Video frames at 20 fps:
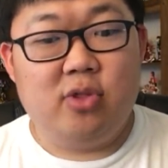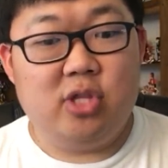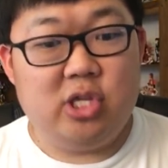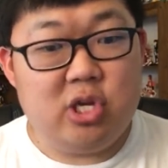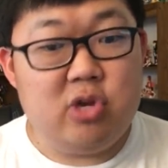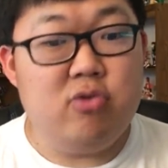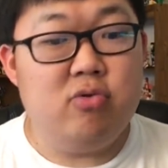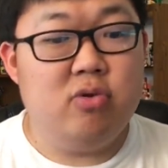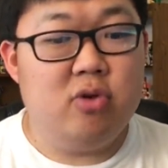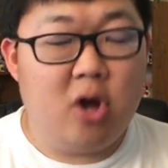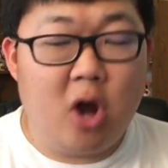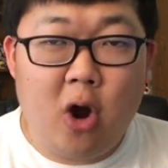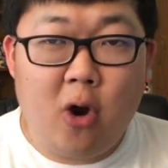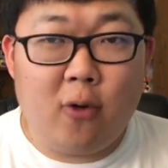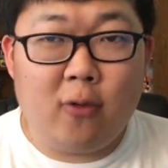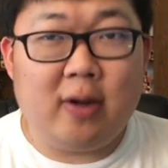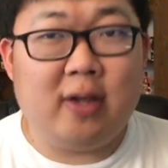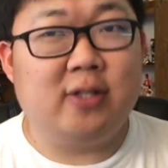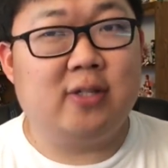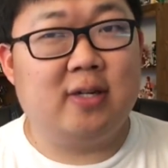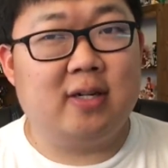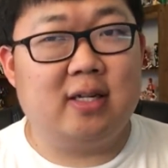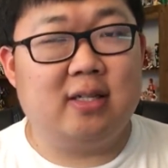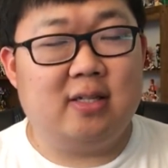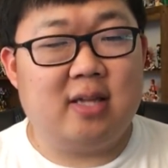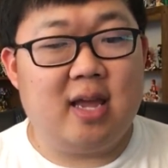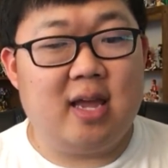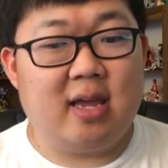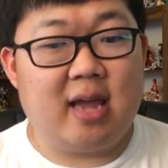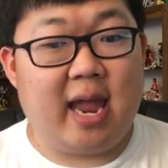You know it's gonna
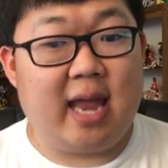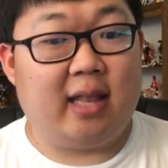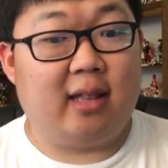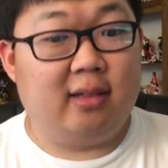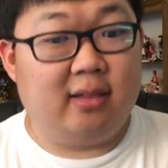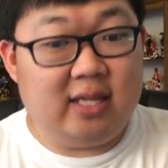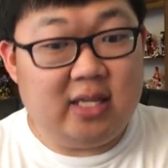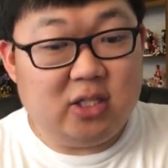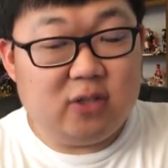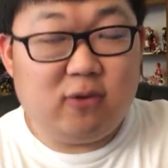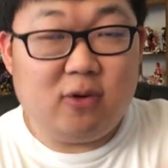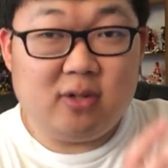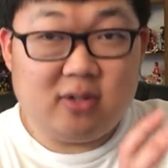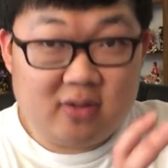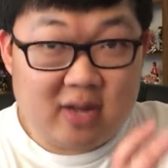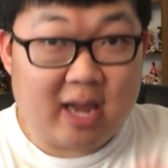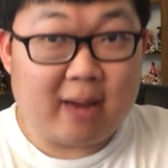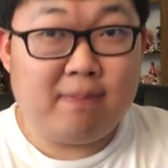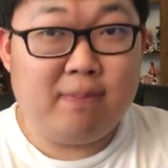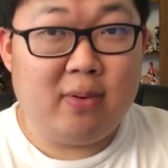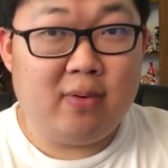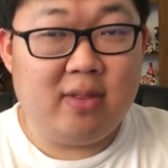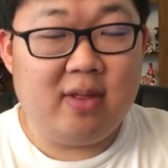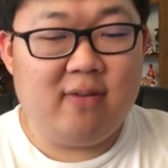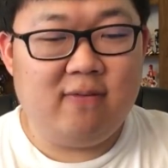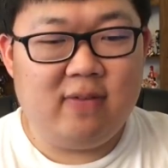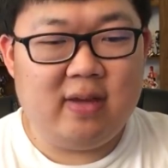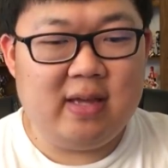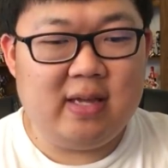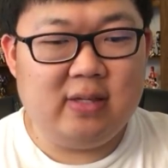take, at least for deck
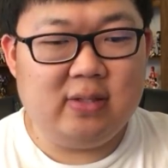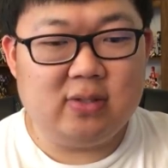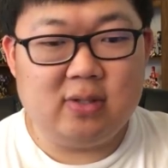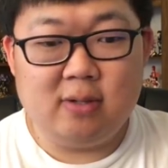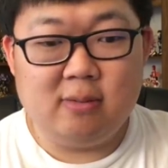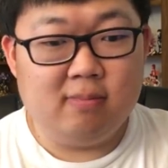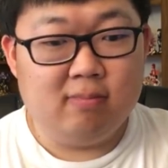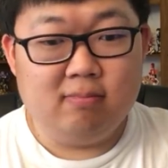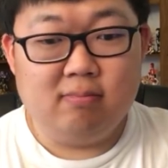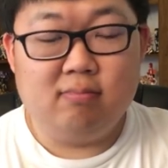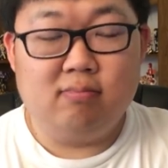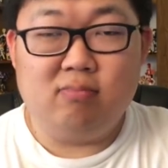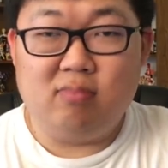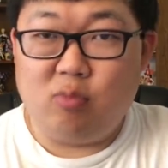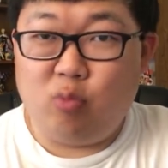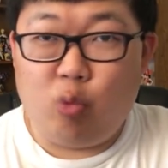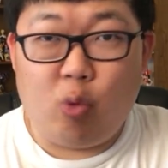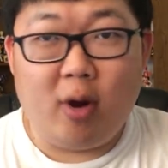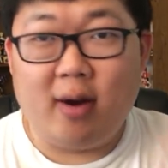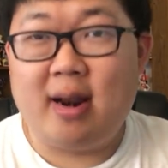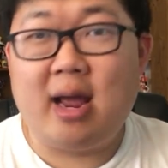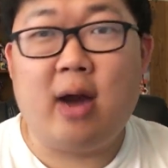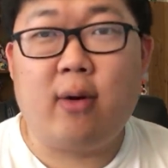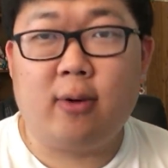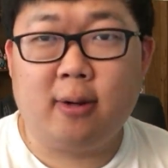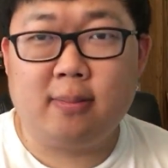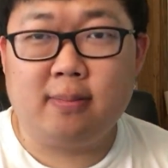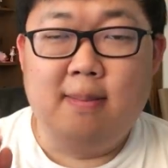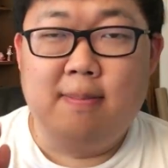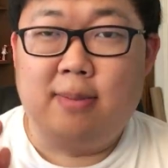building phase, 1
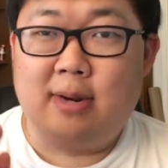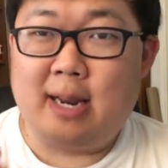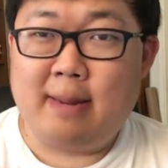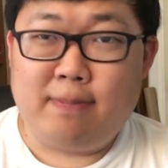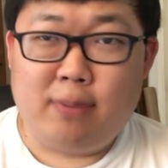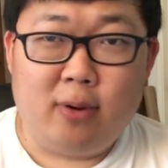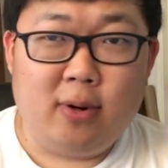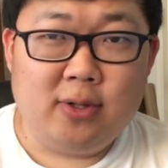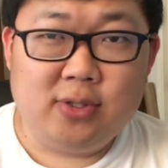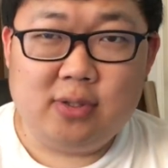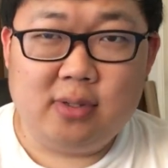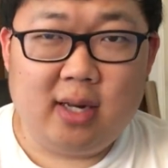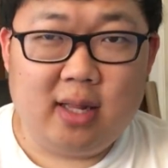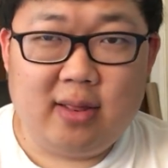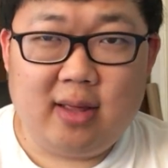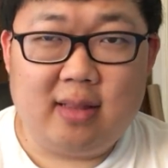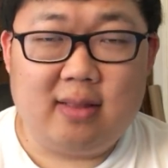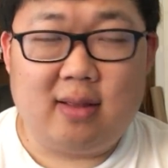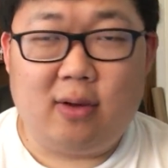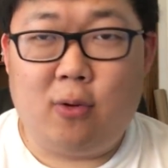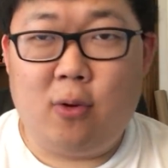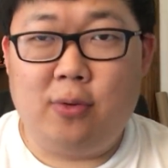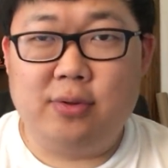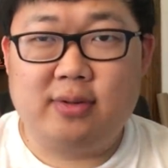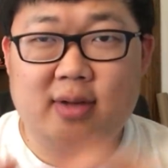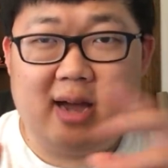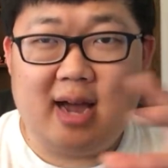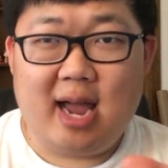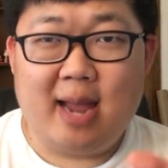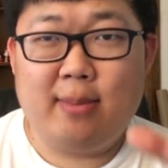hour. But I personally think the whole
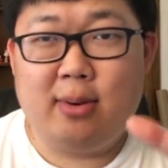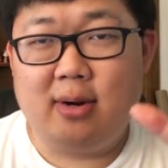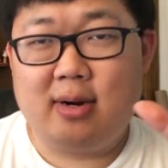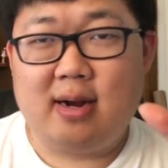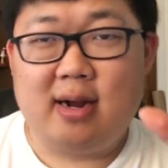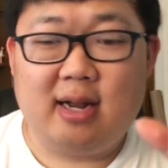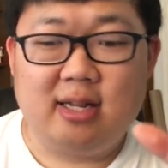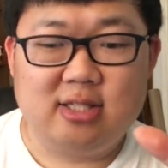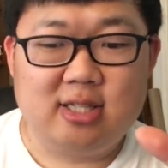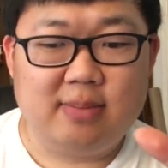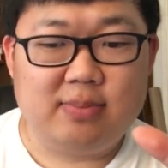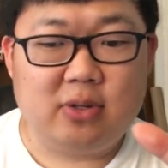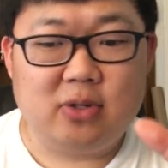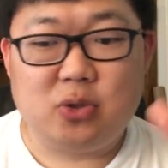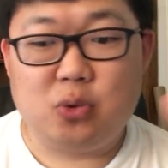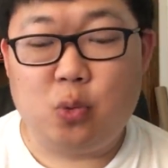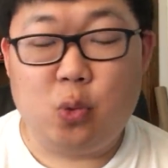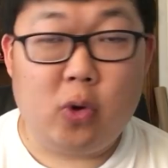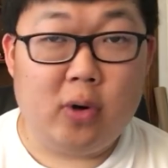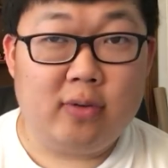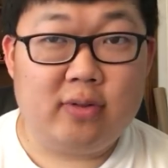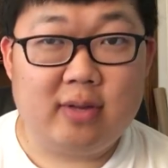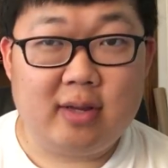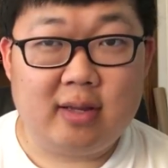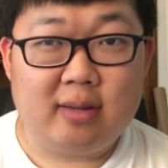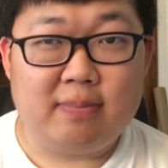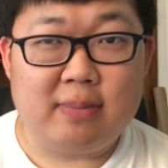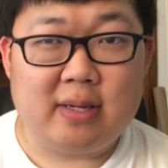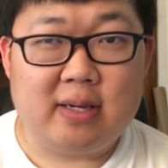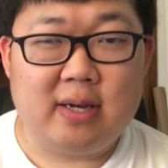timer concept is worth
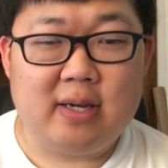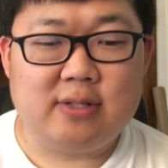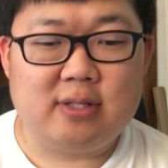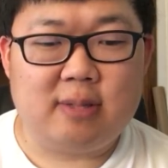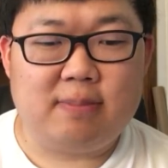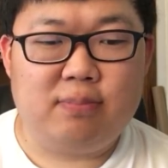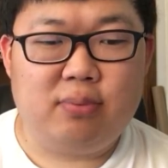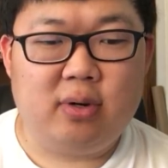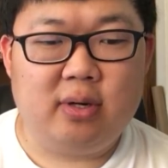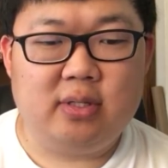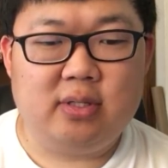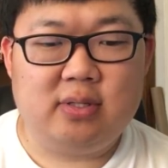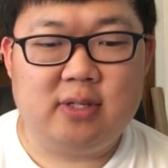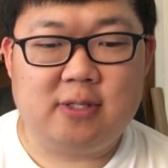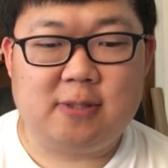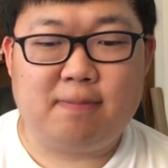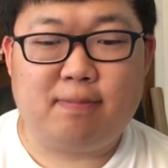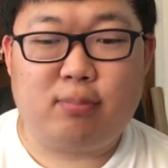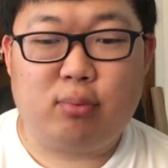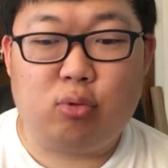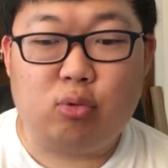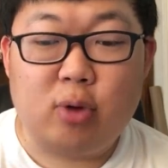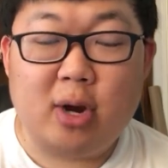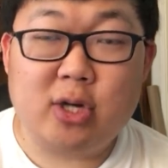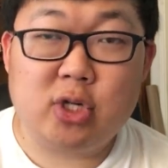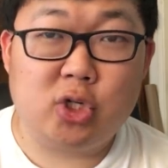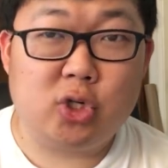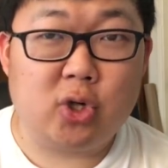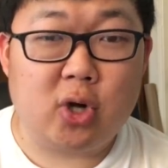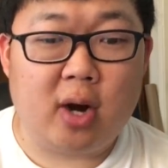it because it puts this
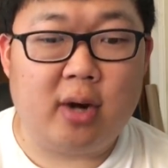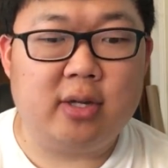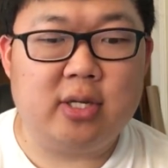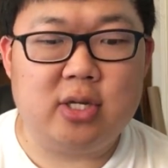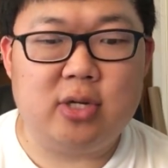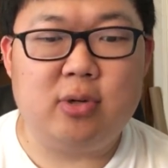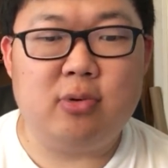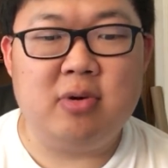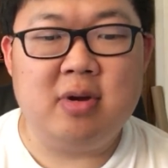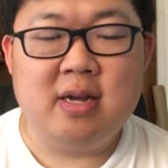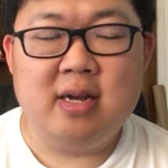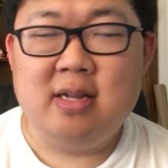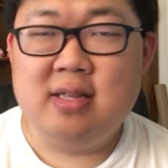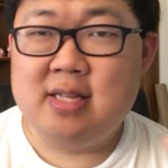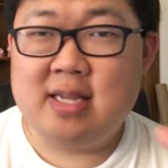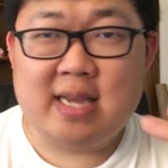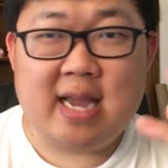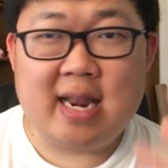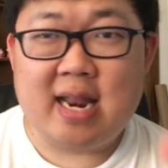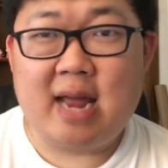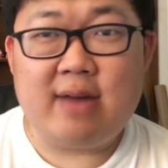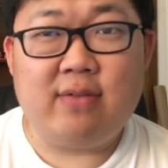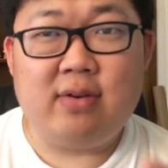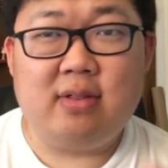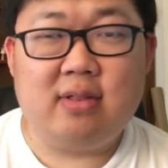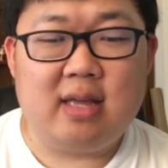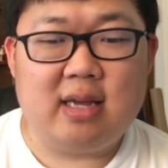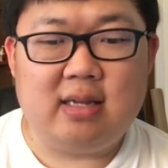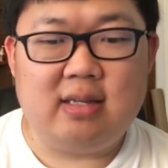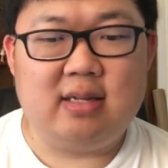pressure on you to get
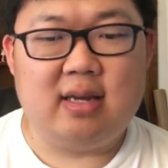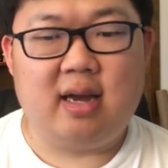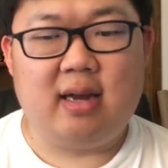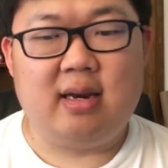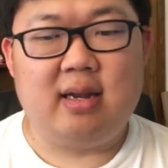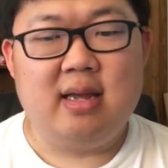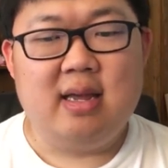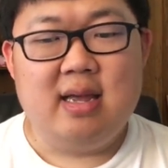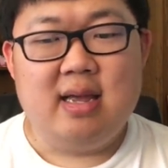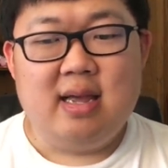everything done.